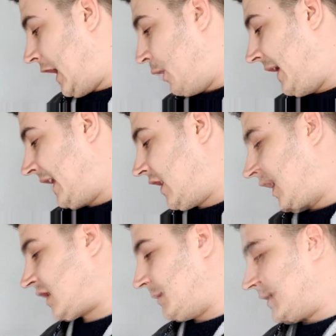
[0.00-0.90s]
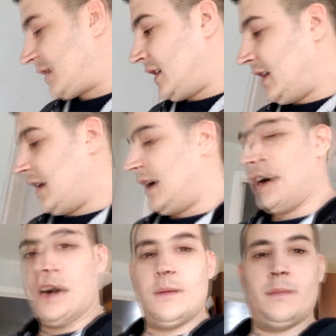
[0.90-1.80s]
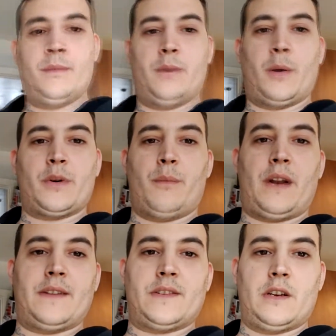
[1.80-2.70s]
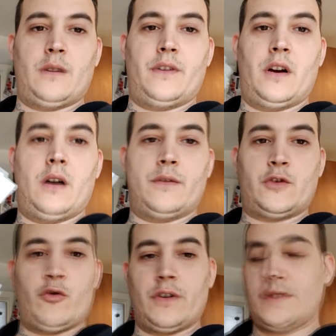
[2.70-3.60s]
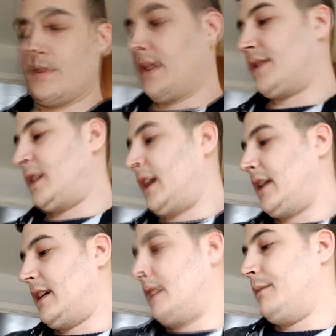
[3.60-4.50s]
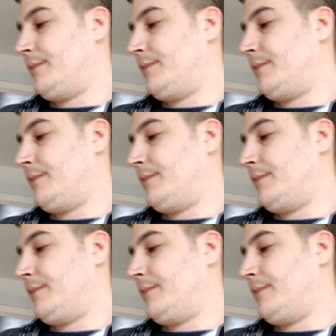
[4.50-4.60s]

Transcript: help any customers, but we've got plenty of drawings with us today now.